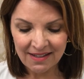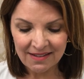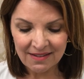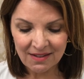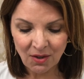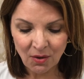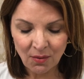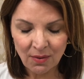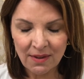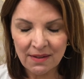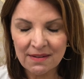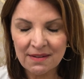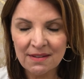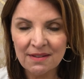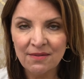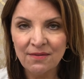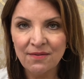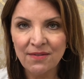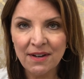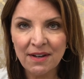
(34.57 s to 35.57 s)
So this is
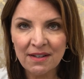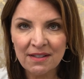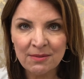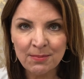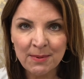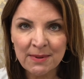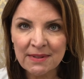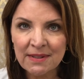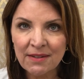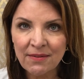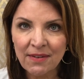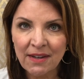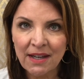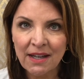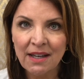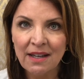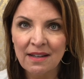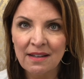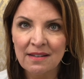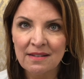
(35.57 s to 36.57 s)
very
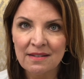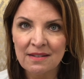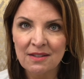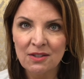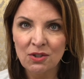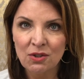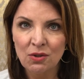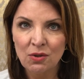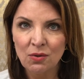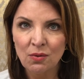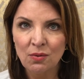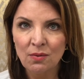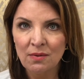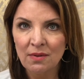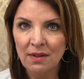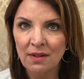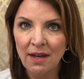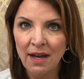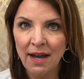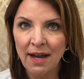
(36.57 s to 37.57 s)
specific to
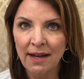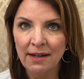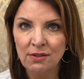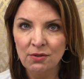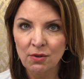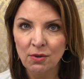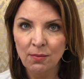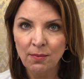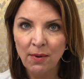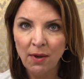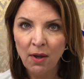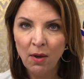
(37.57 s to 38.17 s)
eye droop.